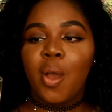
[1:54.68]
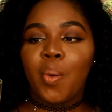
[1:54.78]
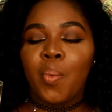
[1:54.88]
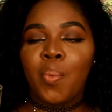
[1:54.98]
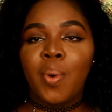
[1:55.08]

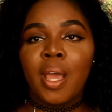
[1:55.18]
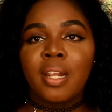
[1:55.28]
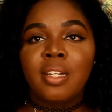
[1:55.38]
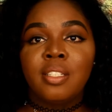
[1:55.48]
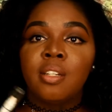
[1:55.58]

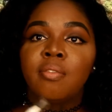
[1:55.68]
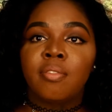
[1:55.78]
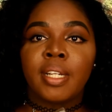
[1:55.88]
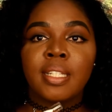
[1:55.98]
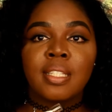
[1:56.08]
What a
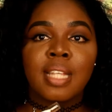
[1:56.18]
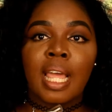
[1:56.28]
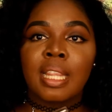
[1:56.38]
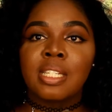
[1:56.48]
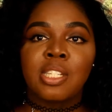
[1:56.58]
difference,
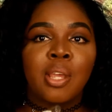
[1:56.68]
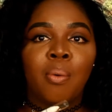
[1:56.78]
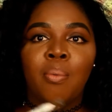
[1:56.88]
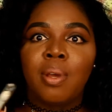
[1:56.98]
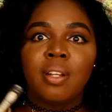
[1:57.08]
like legit,
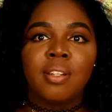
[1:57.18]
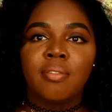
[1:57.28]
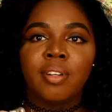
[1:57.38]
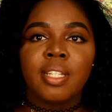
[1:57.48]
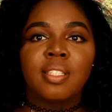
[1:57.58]
what a
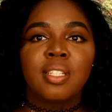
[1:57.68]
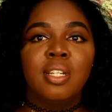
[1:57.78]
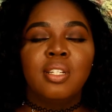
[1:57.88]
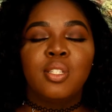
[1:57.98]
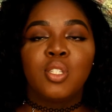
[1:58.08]
difference.
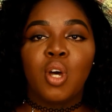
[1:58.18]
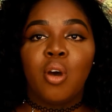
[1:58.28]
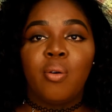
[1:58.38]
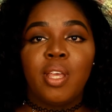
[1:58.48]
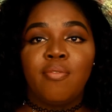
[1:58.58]

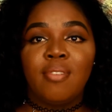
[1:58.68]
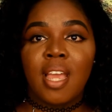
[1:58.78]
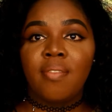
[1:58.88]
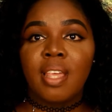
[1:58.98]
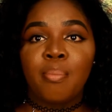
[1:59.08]
So if you
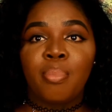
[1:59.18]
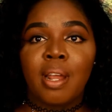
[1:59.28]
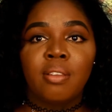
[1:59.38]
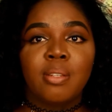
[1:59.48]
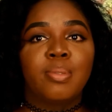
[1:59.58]
have that
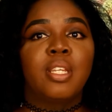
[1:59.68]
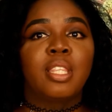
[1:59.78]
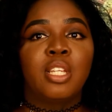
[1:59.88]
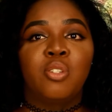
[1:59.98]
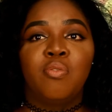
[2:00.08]
brown
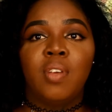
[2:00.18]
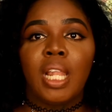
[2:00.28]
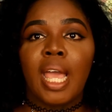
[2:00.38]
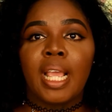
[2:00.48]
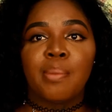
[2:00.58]
lipstick that you feel
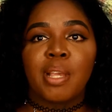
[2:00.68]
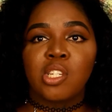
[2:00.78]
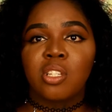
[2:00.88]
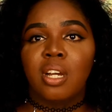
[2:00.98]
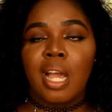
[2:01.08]
like
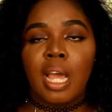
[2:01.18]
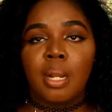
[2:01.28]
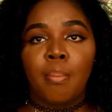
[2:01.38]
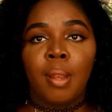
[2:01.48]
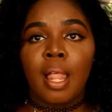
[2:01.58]
makes you look
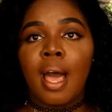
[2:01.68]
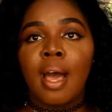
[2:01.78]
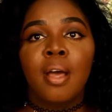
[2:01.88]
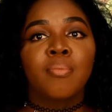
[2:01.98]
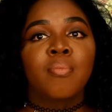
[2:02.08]
kind of blah,